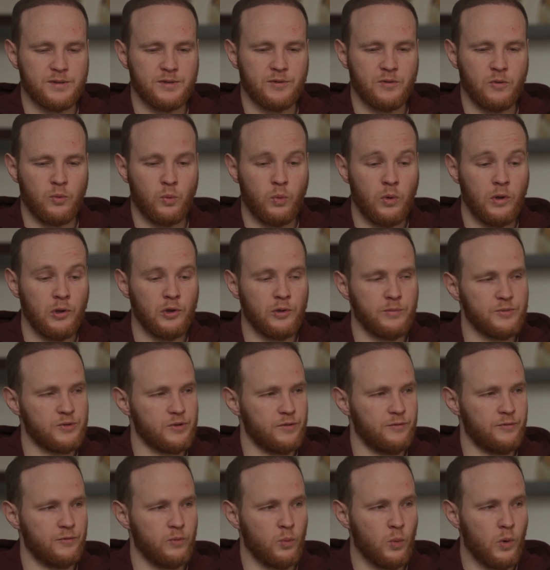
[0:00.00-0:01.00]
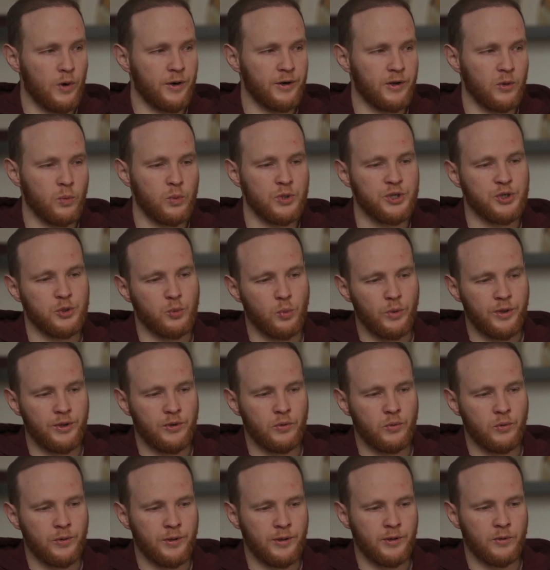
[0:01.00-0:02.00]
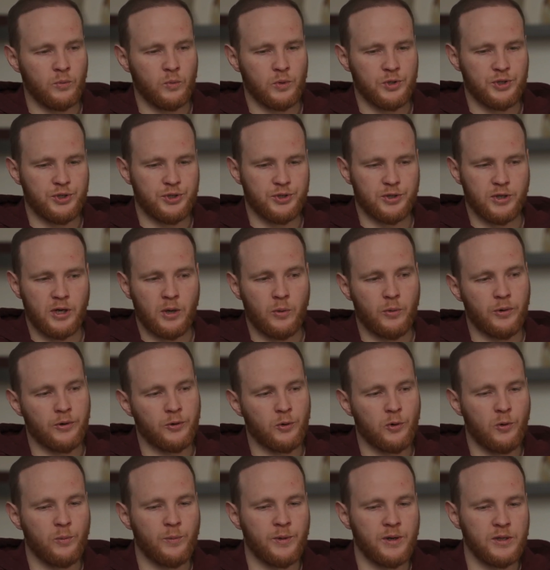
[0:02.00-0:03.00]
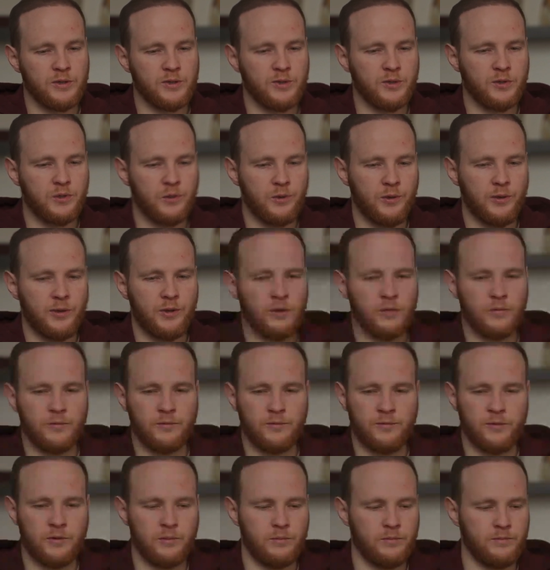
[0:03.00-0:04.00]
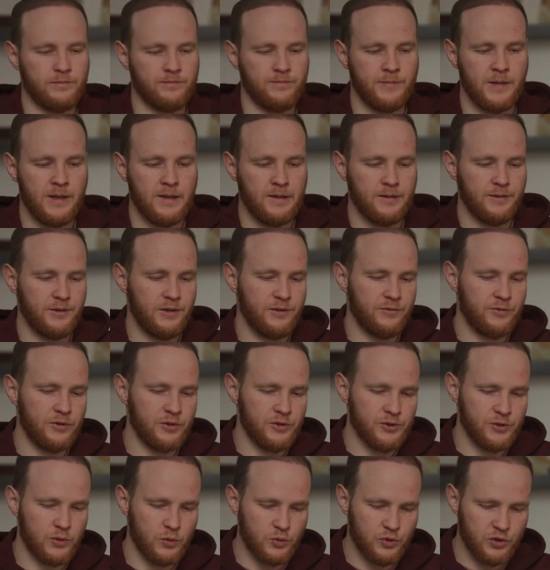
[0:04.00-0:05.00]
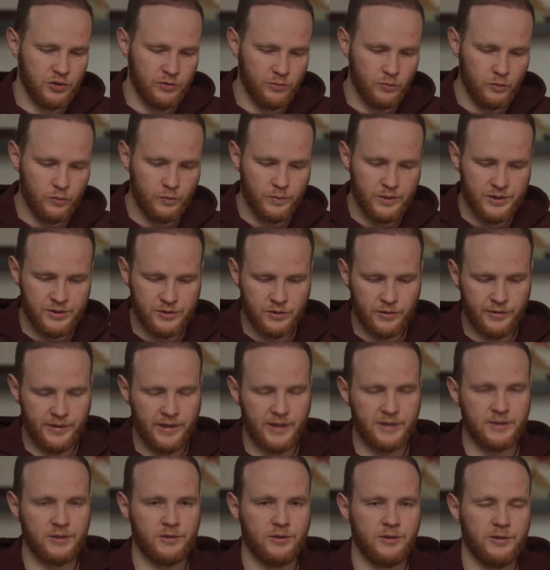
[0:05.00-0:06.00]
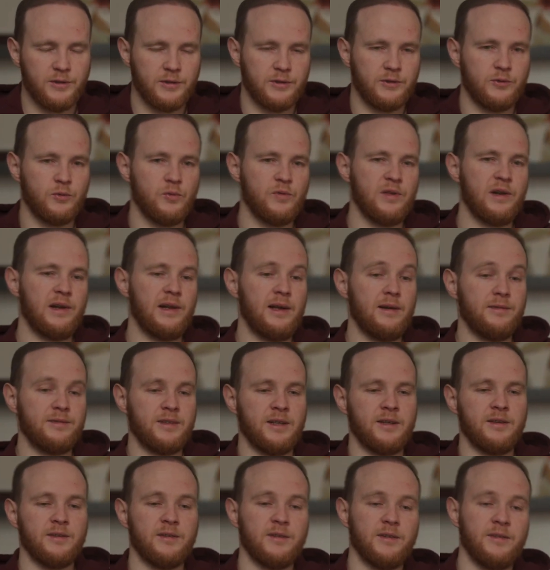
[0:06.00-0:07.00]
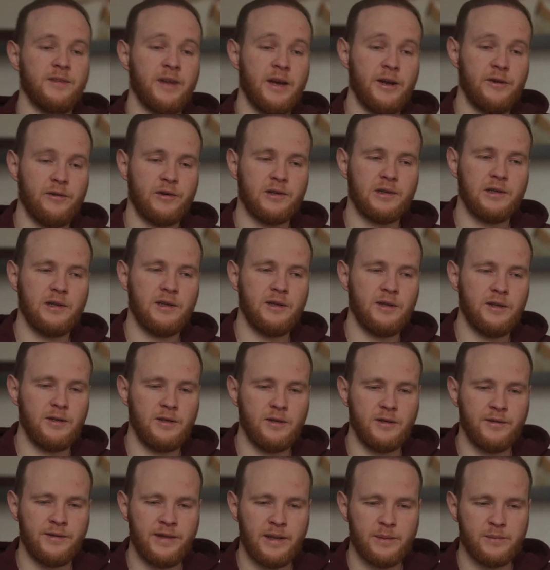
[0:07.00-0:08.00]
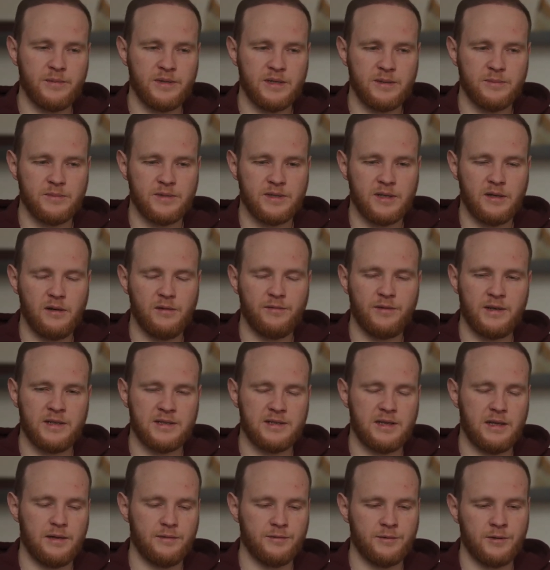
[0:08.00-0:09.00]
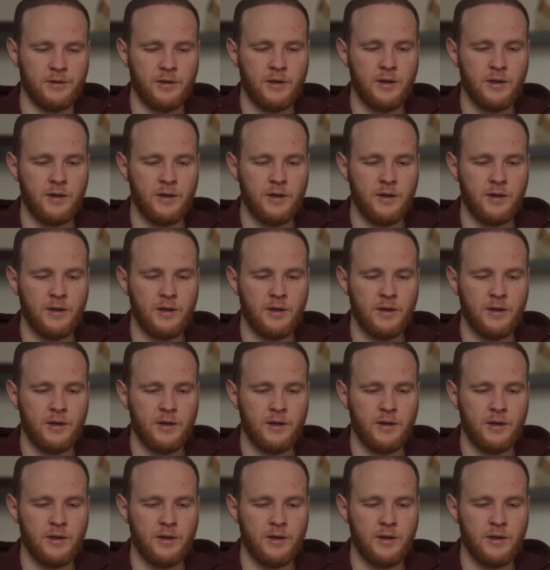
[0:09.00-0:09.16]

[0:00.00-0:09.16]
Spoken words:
volumes of work which we doing, which our comrades doing from different social movements connected to the left, and directly named themselves as left.